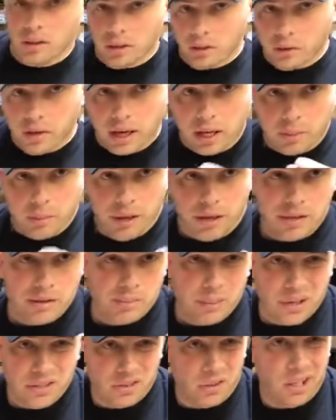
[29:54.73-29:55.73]
it recommends
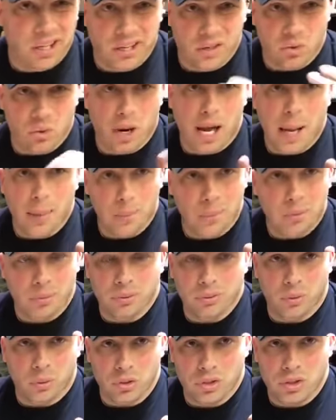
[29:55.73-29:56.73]
basically a
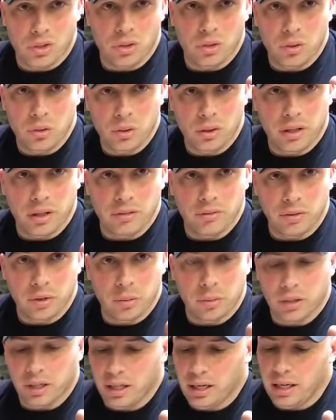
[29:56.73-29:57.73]
drop or two of
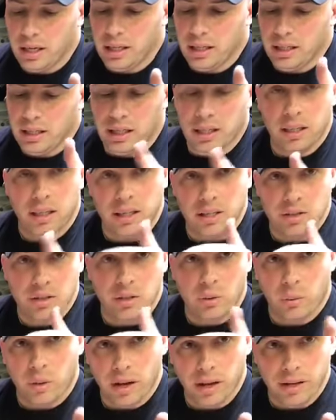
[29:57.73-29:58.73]
lubricant in each of
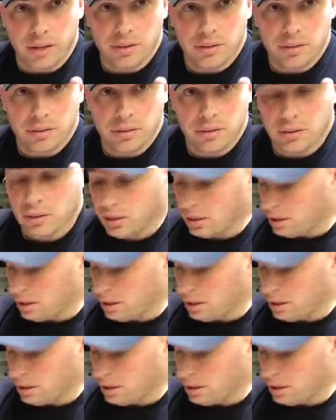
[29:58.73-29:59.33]
the rails.